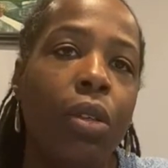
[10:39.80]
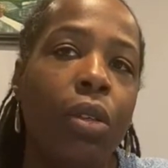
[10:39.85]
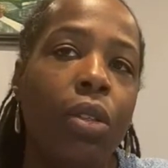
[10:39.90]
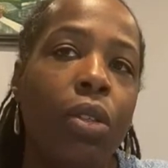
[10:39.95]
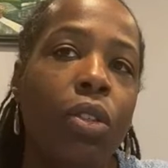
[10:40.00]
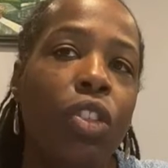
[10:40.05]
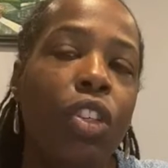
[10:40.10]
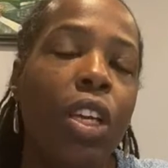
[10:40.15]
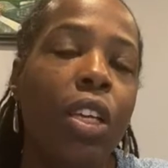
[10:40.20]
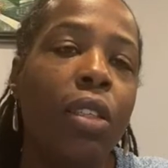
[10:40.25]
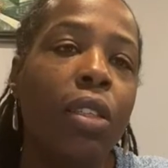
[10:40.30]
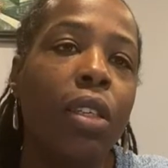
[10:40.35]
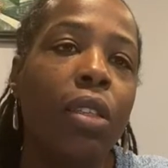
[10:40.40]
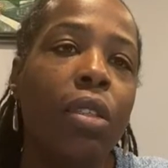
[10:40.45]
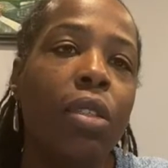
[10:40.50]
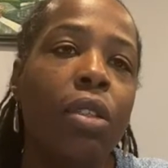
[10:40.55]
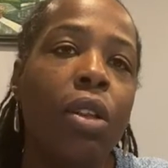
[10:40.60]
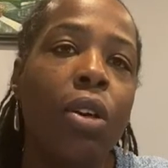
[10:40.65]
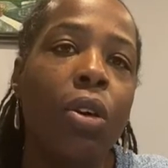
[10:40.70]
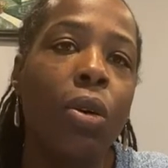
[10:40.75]
Jesus
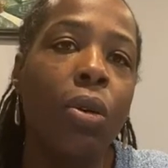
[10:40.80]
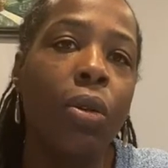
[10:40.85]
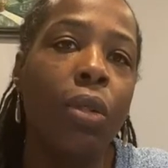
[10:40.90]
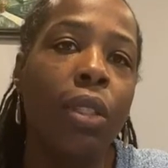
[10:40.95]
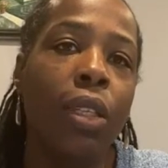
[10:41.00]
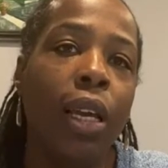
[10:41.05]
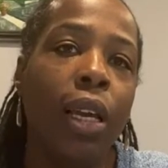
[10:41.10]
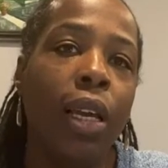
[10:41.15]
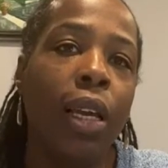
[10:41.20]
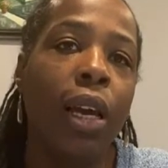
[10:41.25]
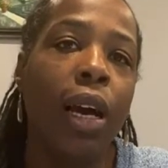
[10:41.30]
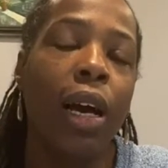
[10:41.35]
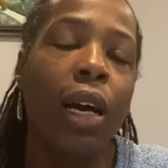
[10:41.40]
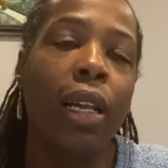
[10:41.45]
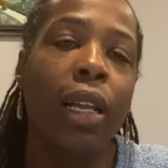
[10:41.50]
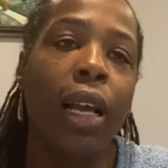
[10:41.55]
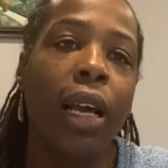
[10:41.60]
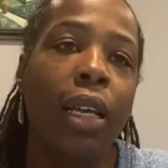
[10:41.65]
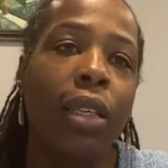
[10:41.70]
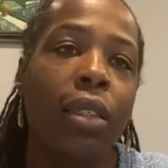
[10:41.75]
knows that
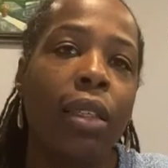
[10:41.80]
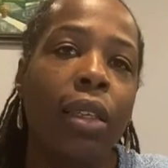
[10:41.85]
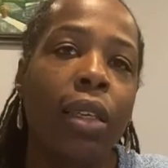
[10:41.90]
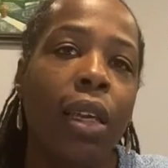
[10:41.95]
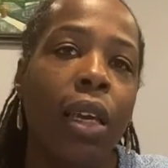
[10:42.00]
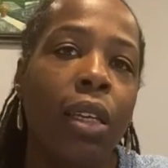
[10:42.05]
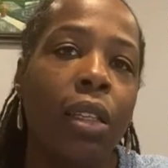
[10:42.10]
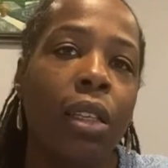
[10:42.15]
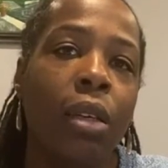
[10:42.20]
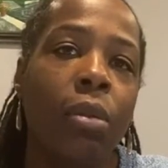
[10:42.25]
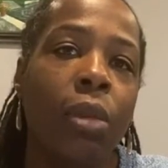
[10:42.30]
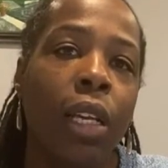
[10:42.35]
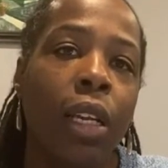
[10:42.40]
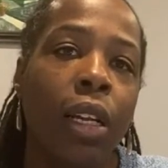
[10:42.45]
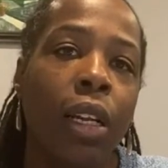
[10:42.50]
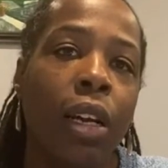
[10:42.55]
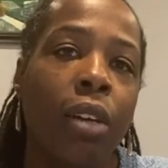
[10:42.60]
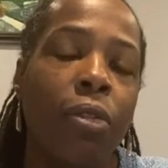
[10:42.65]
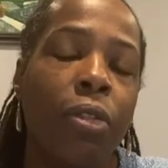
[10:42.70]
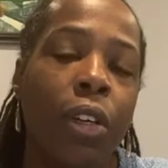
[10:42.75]
God has the kingdom laid
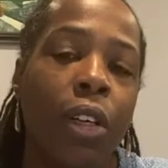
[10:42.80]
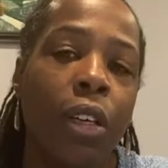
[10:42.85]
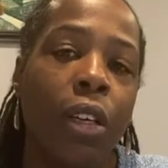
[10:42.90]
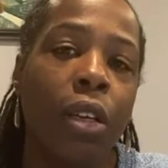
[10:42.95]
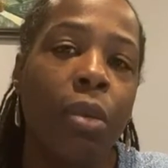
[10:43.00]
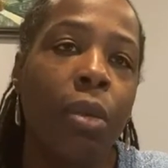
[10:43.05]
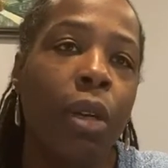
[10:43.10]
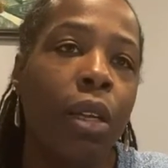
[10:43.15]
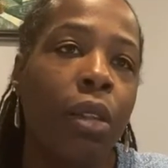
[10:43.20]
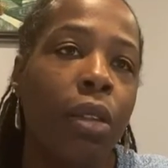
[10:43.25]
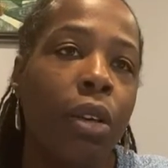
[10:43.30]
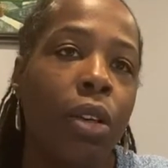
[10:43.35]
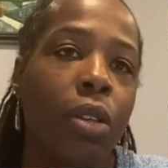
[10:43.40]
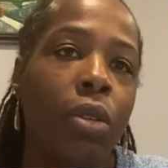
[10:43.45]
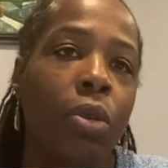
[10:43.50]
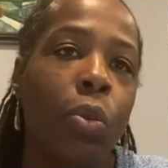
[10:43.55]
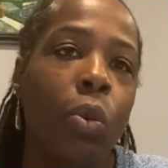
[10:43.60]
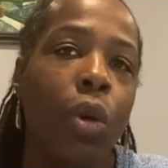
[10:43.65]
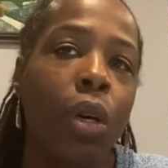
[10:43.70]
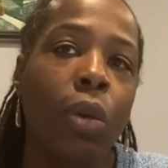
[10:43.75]
out for him, and
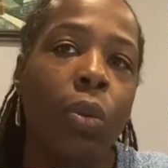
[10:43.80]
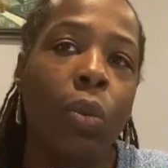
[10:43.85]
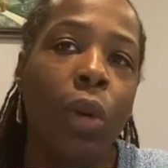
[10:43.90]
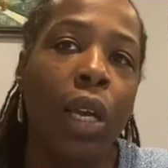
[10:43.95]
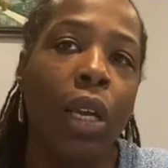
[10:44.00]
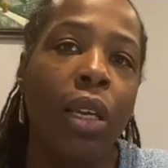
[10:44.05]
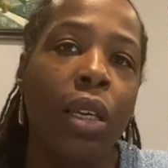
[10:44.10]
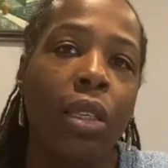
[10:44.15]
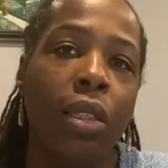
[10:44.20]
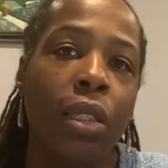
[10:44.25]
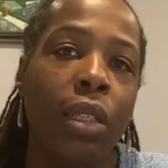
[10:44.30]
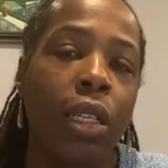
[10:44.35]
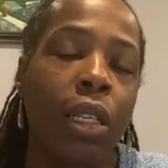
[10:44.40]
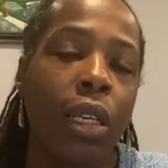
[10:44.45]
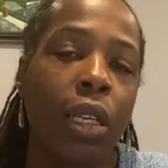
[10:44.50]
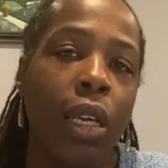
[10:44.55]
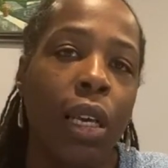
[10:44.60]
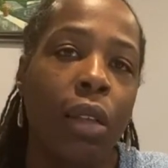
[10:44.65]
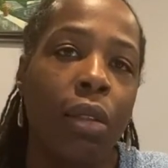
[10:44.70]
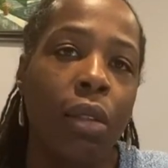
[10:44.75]
there's one way he's going to
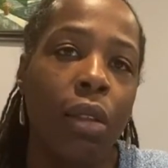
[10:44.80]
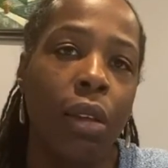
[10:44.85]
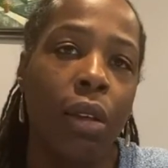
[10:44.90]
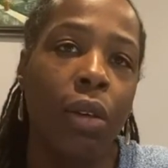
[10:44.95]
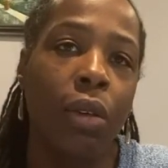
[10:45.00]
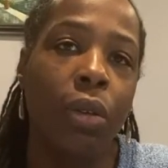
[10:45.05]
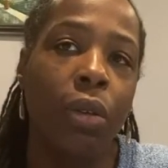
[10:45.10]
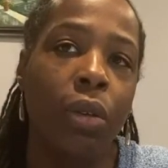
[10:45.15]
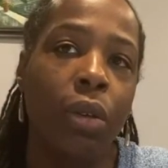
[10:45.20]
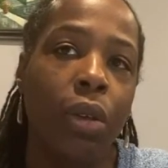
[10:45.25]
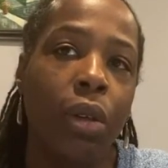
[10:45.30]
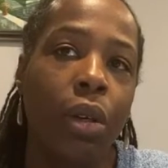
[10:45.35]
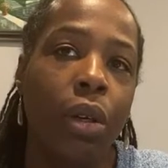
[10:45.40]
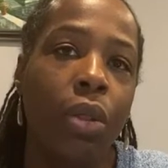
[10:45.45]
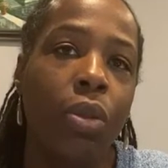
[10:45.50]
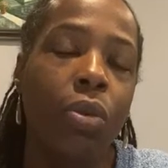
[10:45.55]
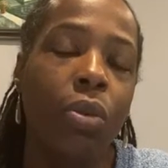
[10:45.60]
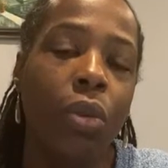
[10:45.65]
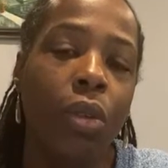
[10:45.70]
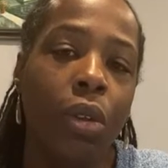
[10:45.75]
get there,
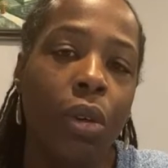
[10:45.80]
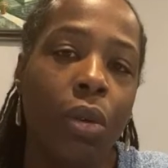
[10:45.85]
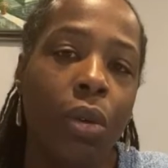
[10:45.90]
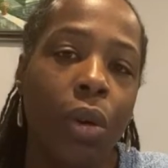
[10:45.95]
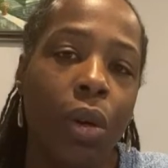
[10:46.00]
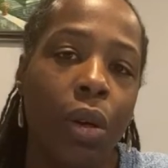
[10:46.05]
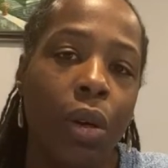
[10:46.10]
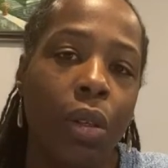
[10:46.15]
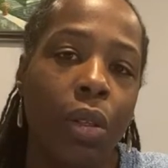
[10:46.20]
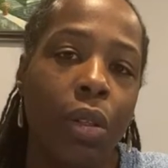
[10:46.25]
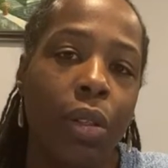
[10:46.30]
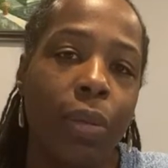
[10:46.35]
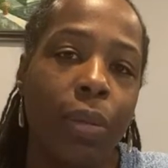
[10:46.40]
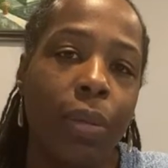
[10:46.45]
through the cross.